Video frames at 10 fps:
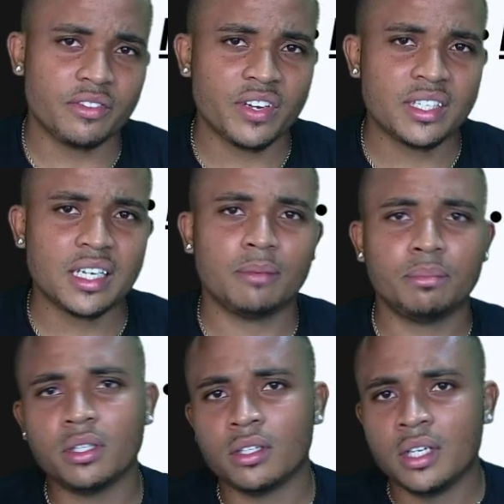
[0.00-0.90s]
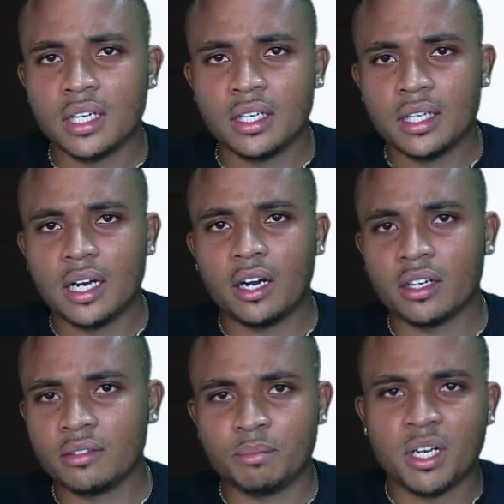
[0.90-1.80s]
say for example,
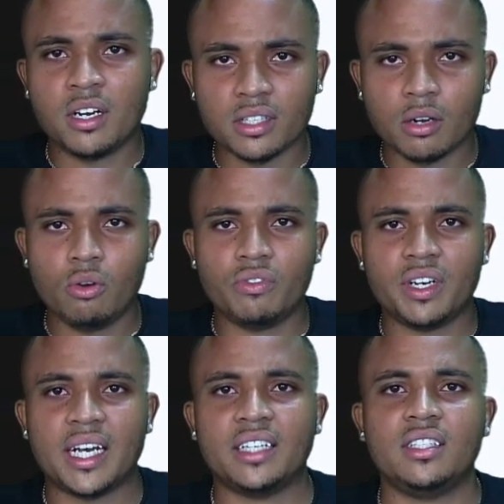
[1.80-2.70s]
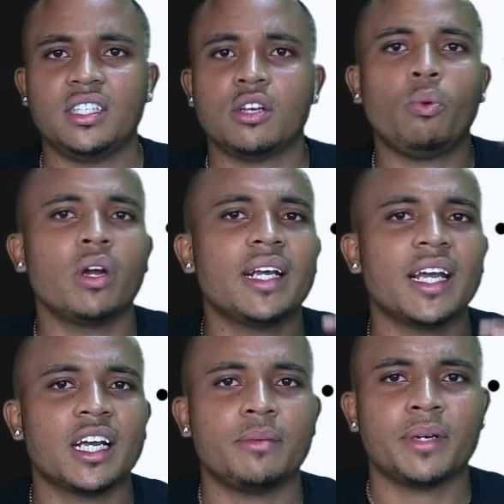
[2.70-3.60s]
because of COVID-19, you want
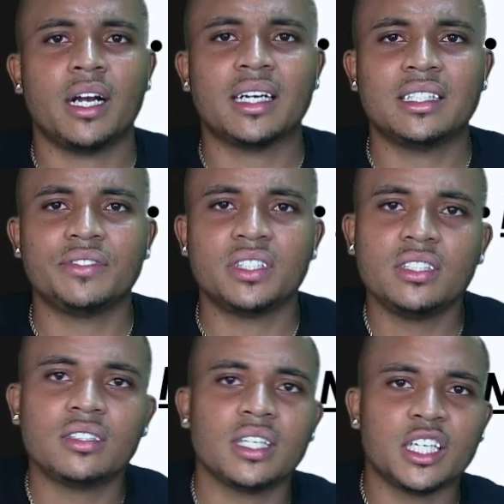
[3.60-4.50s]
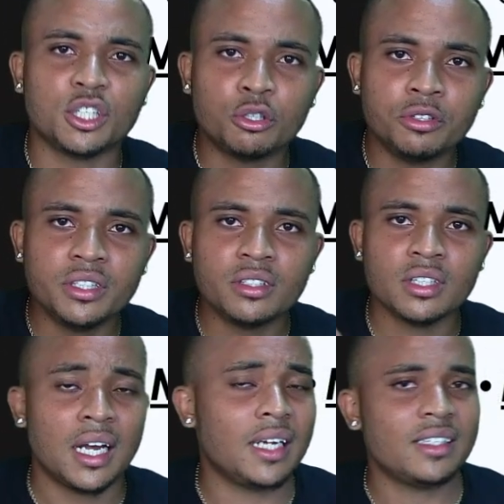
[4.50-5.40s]
economic activity to
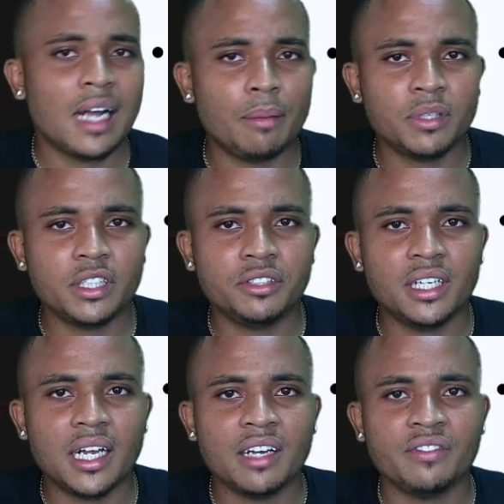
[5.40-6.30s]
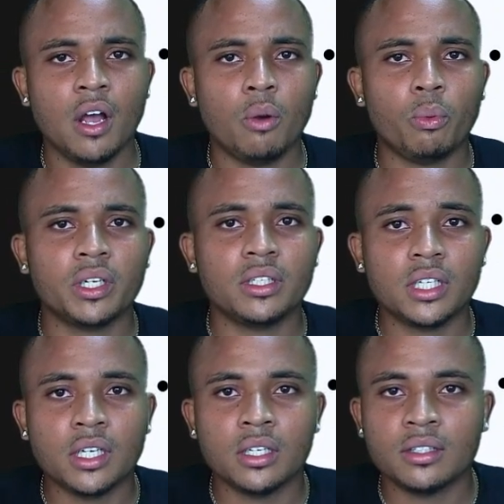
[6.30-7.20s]
increase, and it's happened in real life. What
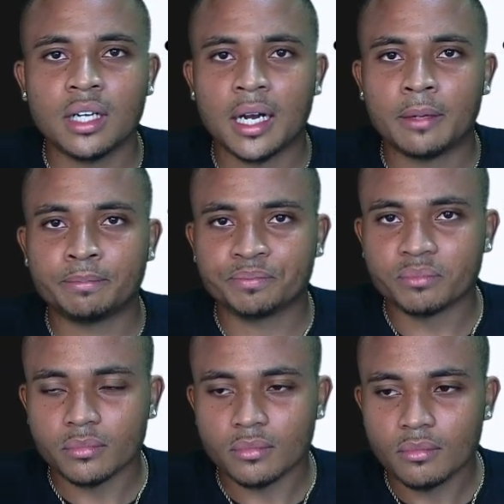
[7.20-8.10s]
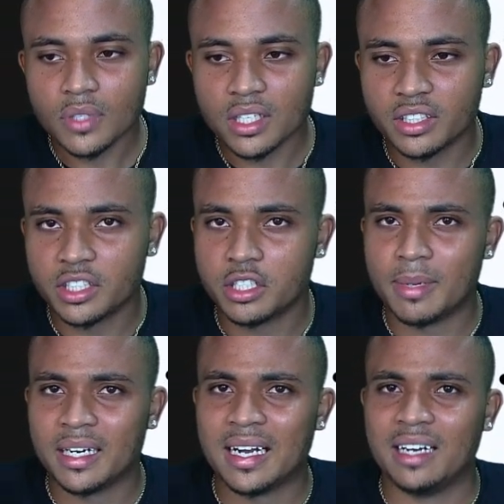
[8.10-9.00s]
the central
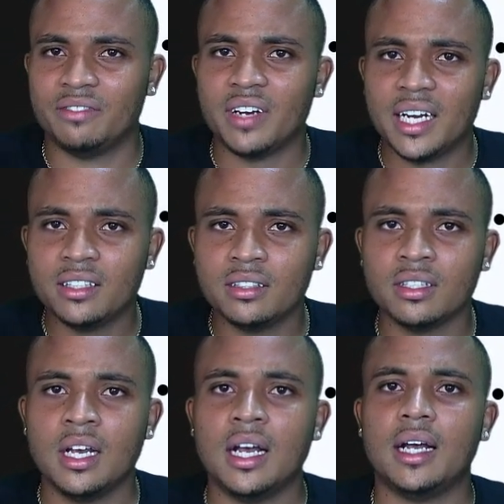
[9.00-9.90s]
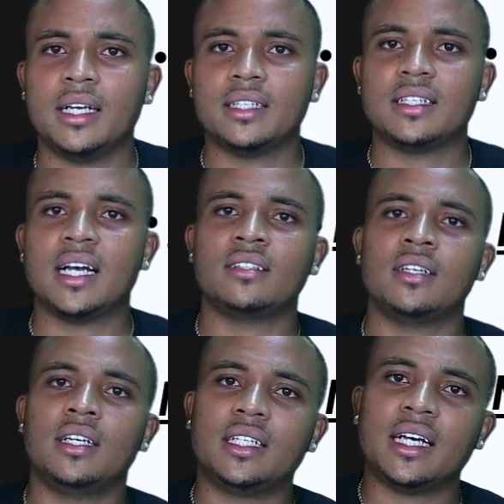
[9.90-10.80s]
bank advise is
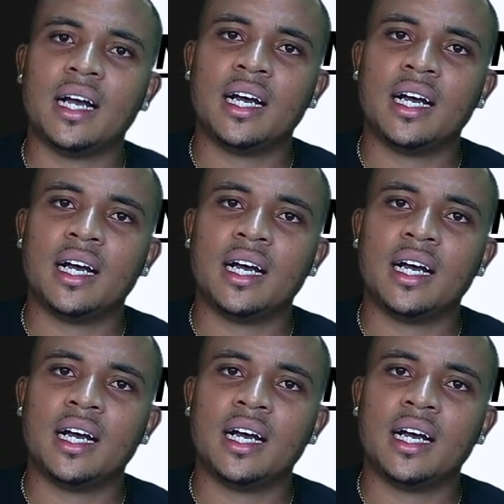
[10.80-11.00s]
that they